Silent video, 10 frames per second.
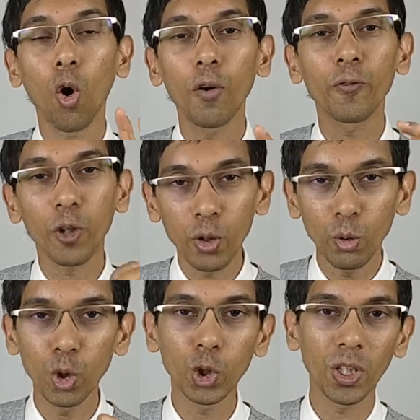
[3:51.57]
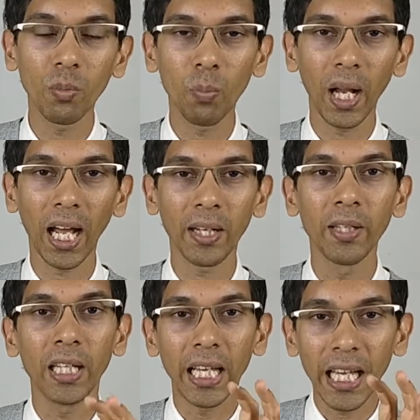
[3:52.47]
of your nutrition plan
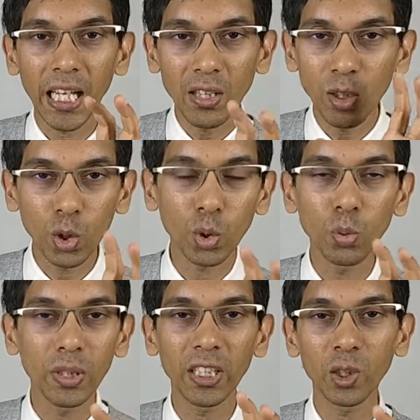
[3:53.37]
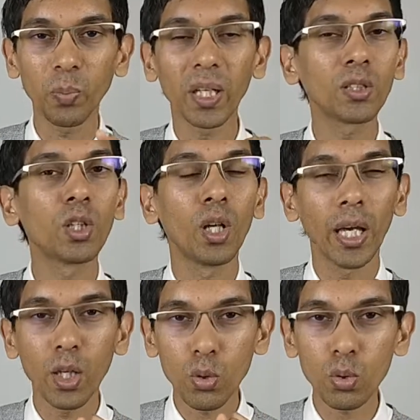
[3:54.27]
in the shooting space
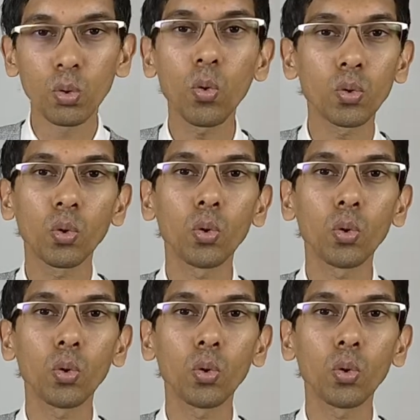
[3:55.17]
is so